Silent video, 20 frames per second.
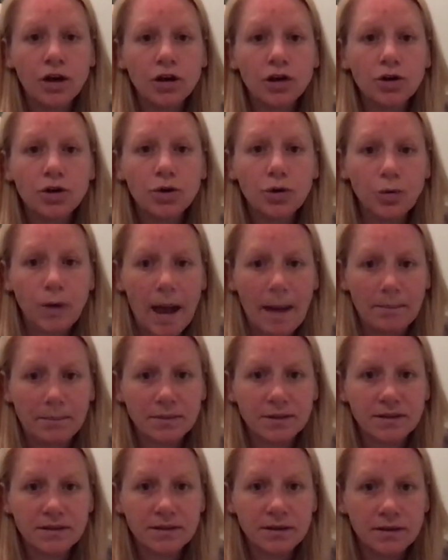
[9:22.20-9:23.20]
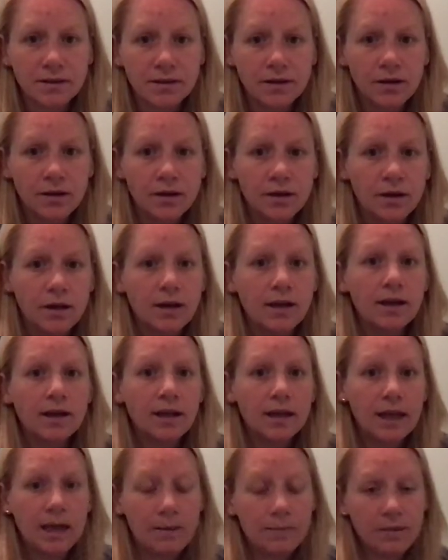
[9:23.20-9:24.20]
Crept.
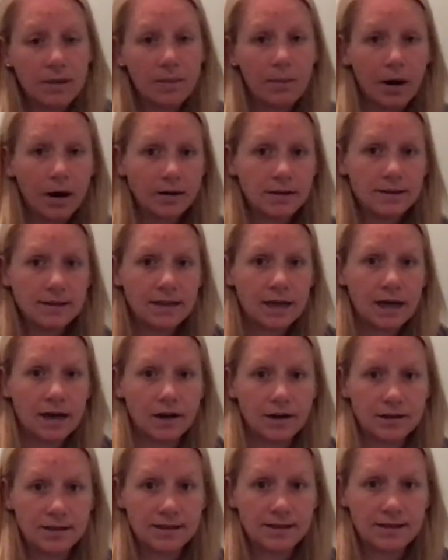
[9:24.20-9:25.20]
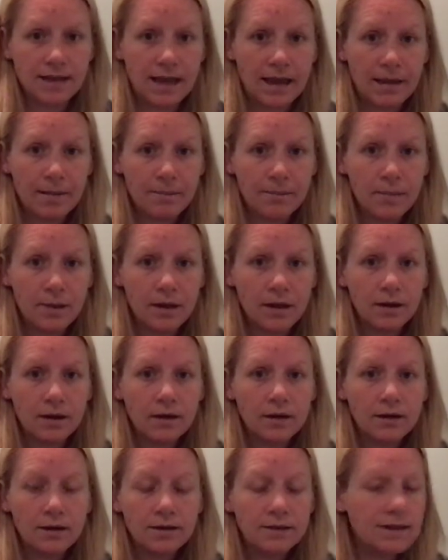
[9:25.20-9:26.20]
Keep the parts that are the same,
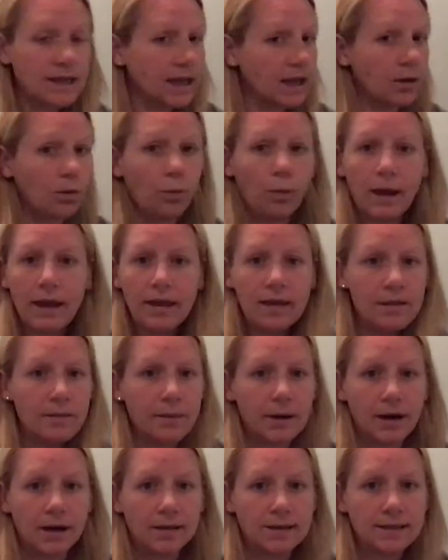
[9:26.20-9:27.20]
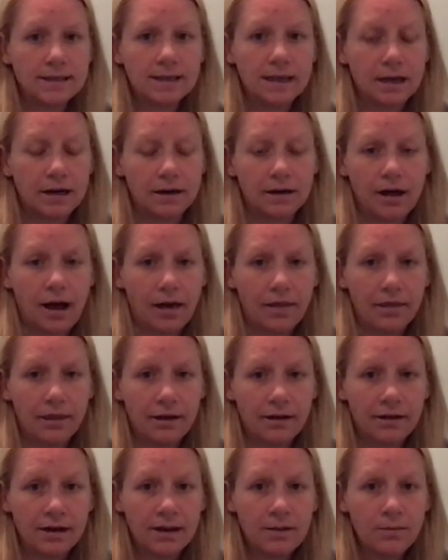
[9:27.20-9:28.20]
take away the parts that are not there
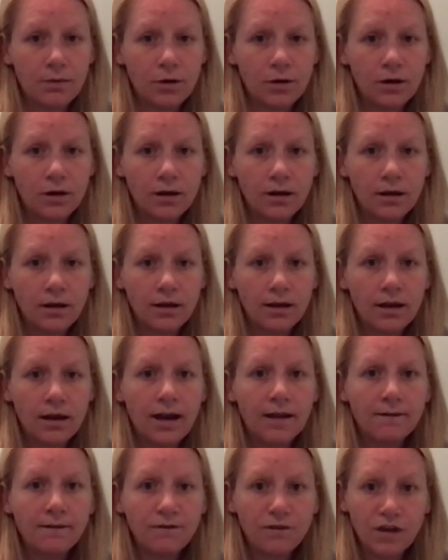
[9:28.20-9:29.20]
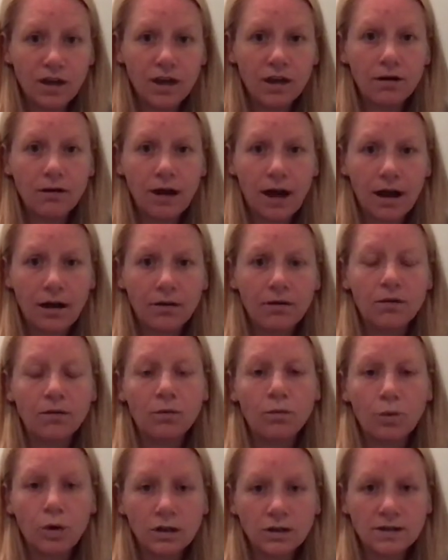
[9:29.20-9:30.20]
anymore, and figure out
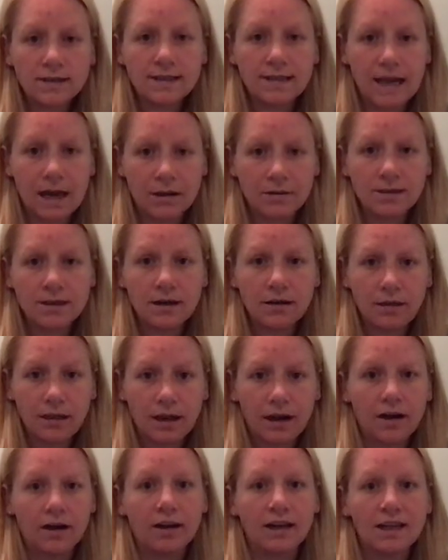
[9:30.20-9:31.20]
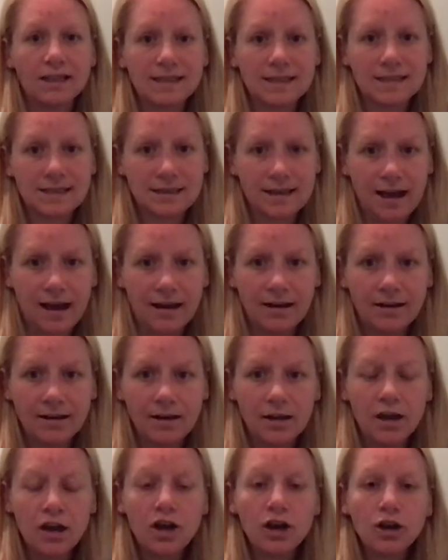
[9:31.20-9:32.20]
which sounds are there instead.
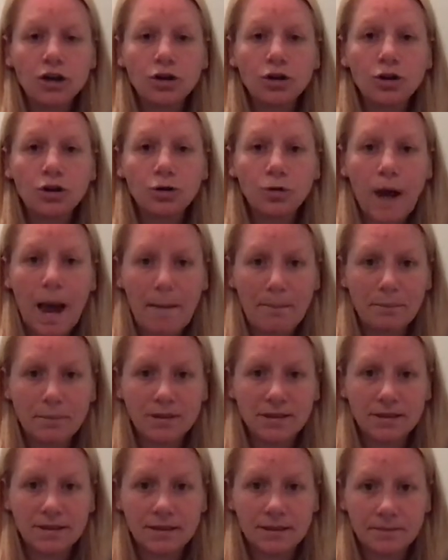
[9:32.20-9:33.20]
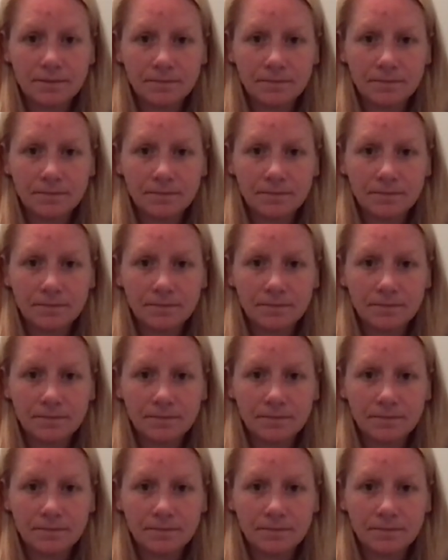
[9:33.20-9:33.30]
Crept.